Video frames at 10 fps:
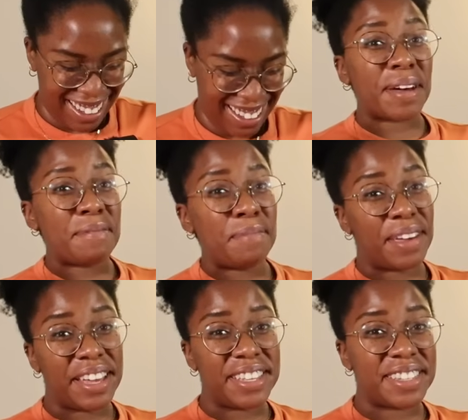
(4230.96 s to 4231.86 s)
My
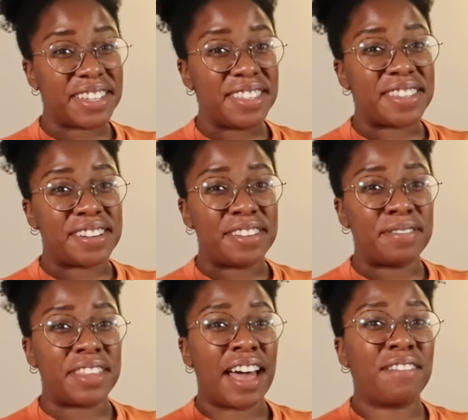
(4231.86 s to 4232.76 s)
biggest concern
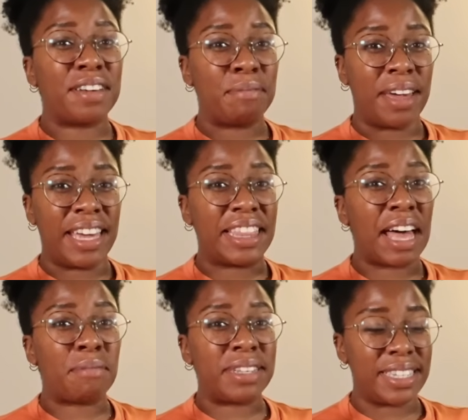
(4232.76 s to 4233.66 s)
with having made
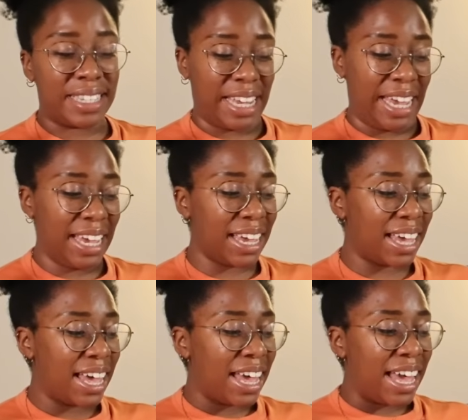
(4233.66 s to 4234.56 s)
that mistake
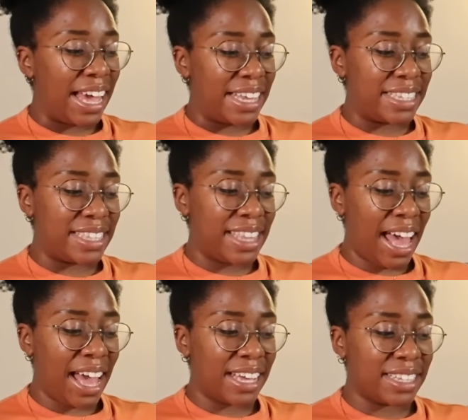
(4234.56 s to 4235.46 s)
is
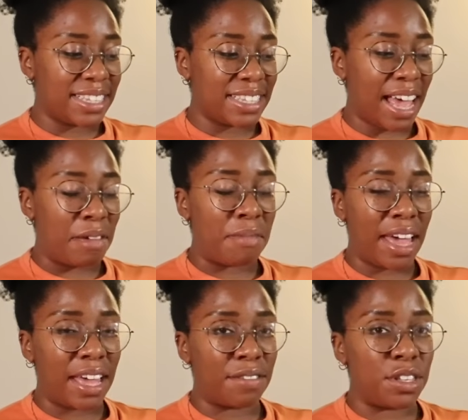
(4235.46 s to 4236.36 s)
that I might
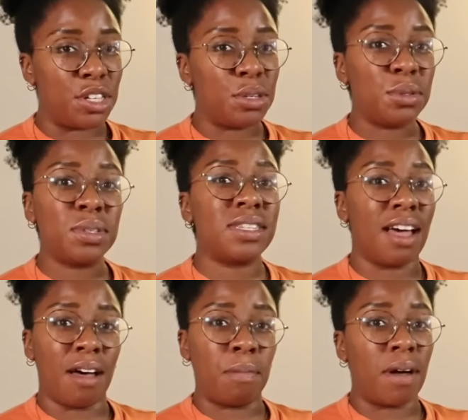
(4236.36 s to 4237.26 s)
have used
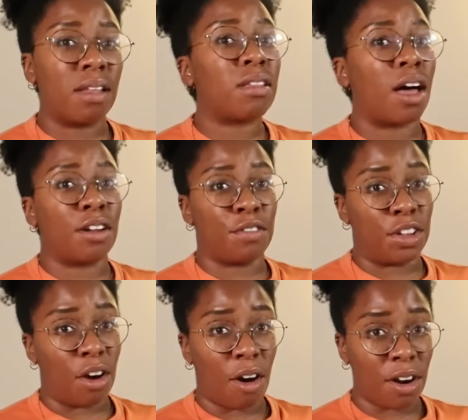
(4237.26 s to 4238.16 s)
up a lot of
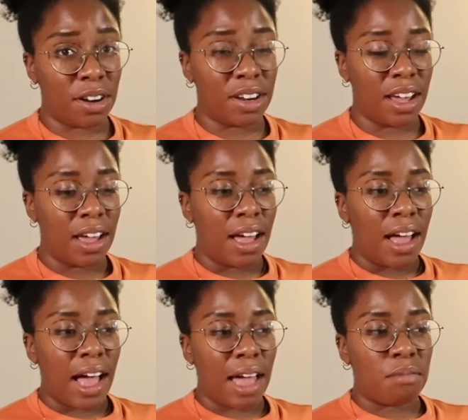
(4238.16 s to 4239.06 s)
yarn.
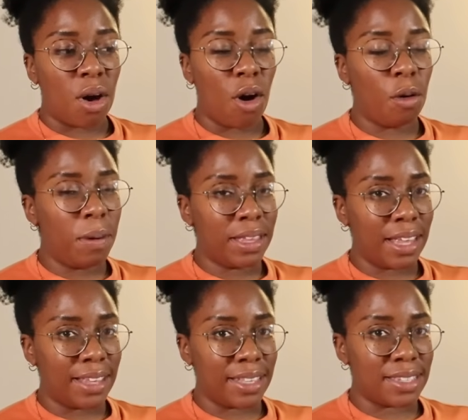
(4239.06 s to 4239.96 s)
I'm hoping
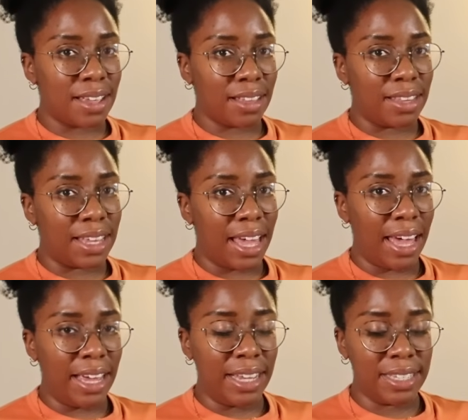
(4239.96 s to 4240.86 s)
that that's not the
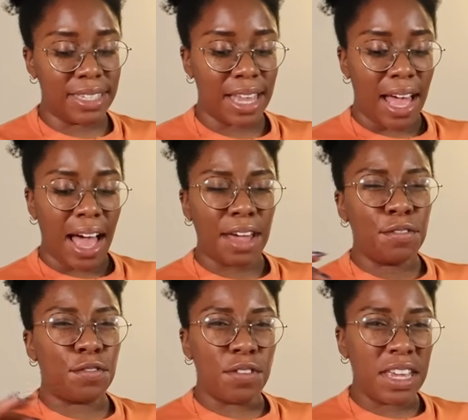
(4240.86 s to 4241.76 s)
case. I
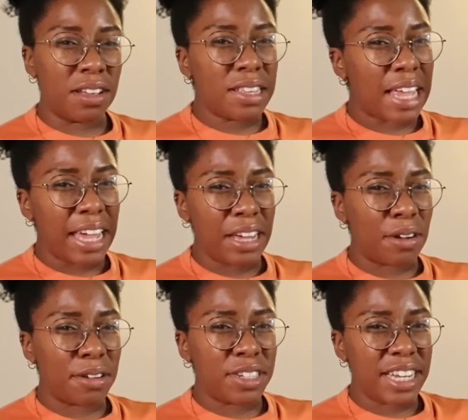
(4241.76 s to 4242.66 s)
feel like
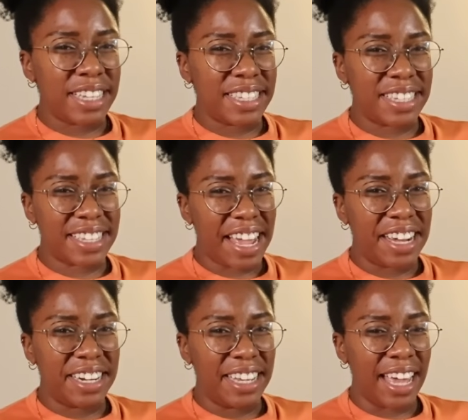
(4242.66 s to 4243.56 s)
Crochet
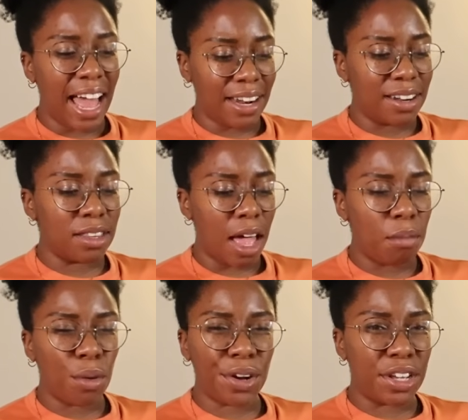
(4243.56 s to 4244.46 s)
Society added a lot
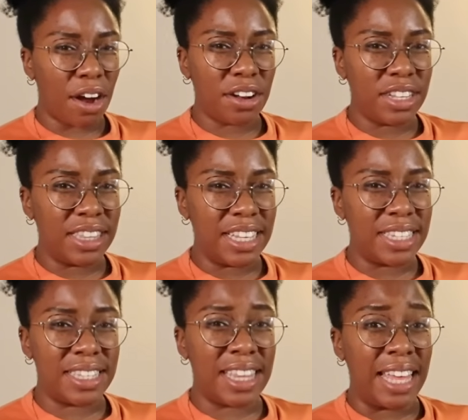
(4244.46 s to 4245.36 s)
more yarn in
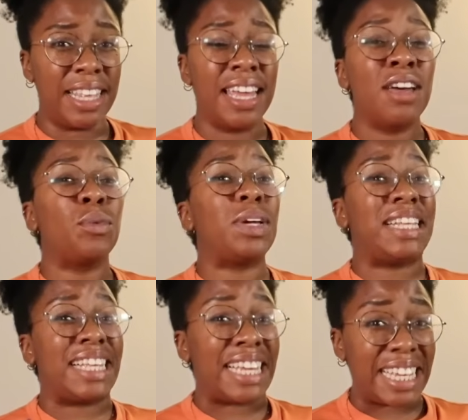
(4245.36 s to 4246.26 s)
this than we
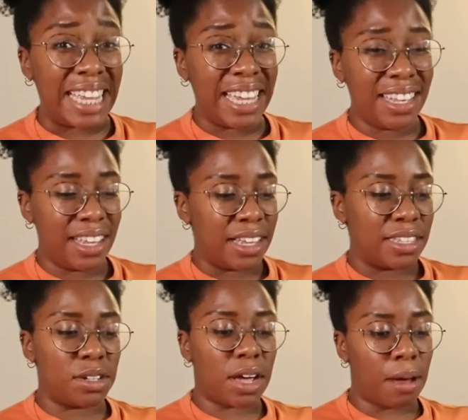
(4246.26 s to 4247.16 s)
needed
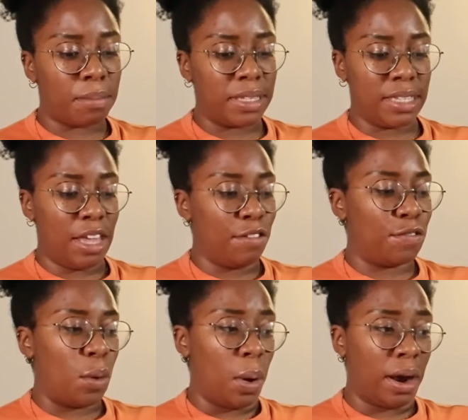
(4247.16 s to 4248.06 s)
to compensate
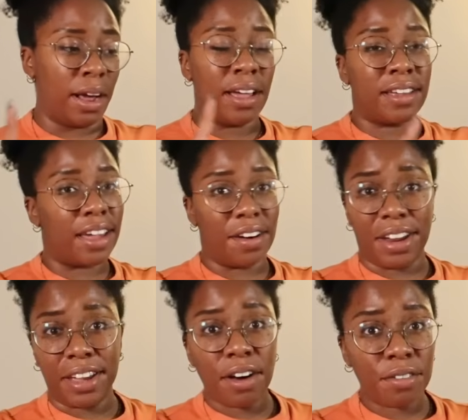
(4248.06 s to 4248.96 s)
for
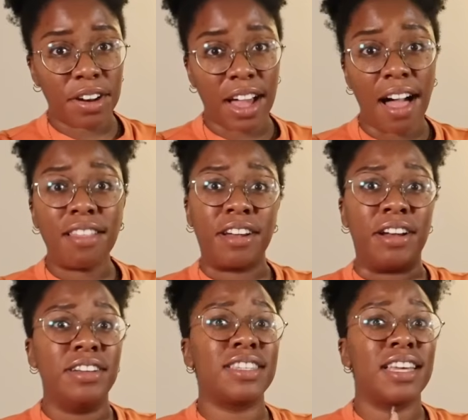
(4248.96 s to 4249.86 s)
carrying over
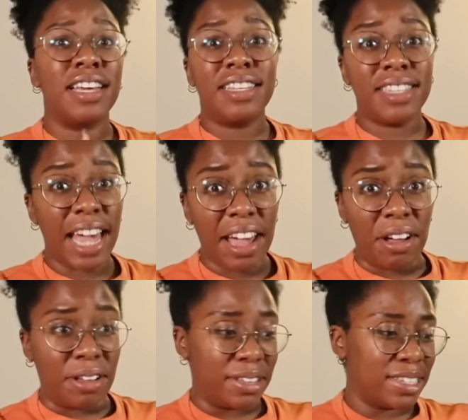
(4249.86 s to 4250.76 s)
colors,
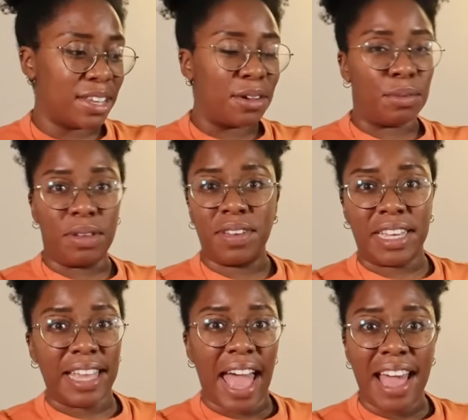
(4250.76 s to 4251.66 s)
tails, weaving
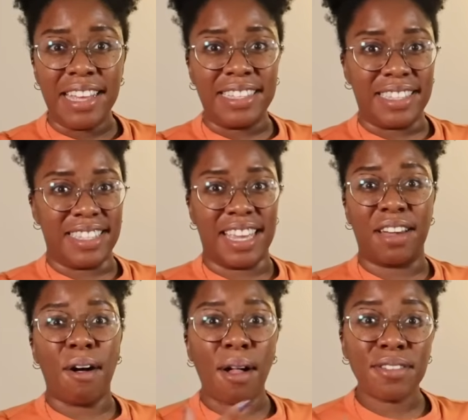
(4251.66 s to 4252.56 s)
in ends, like
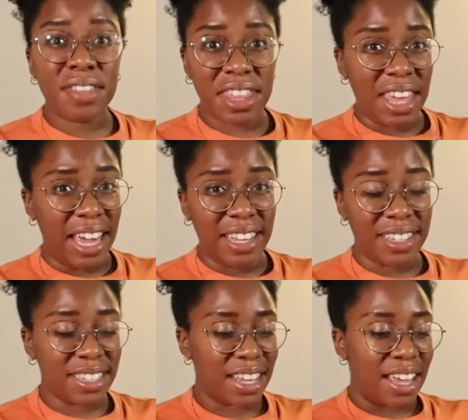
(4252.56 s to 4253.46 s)
all of the
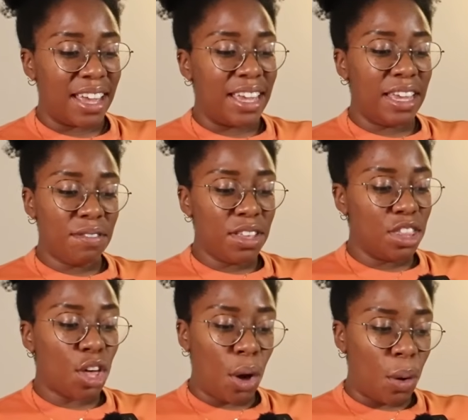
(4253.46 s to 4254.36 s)
things.
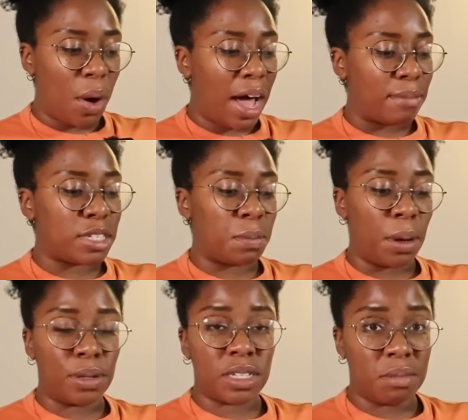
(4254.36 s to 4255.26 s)
Even though I'm
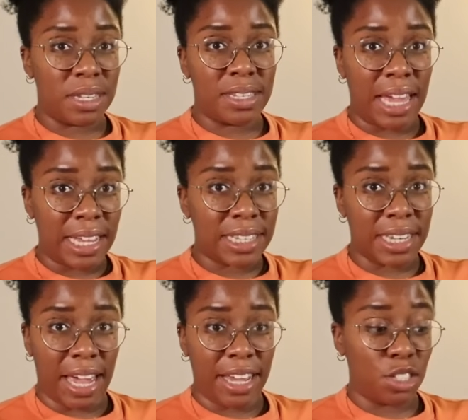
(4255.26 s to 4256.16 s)
supposed to be saying to
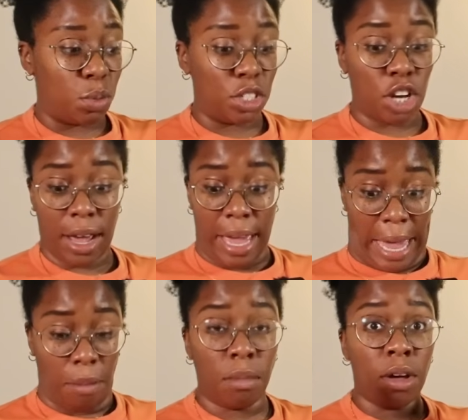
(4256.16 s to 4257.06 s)
gauge, which I
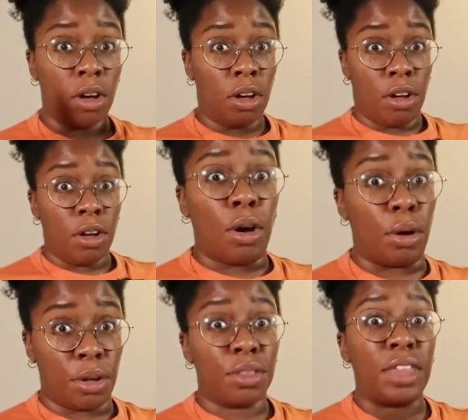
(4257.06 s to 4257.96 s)
am,
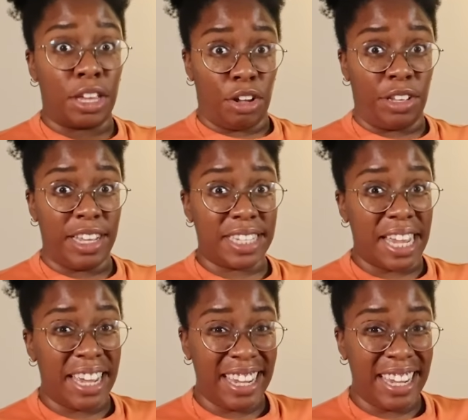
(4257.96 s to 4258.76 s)
oh, thank goodness.